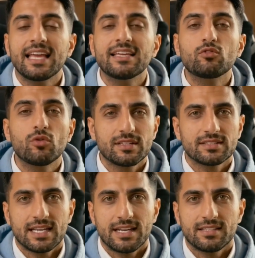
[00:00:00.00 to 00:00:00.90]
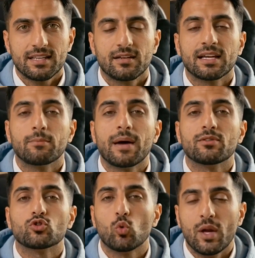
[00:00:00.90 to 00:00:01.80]
any real estate deal in
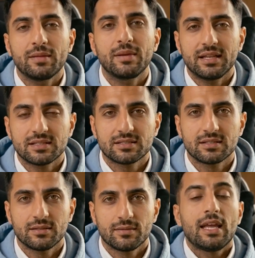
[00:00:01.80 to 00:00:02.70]
about 20 minutes.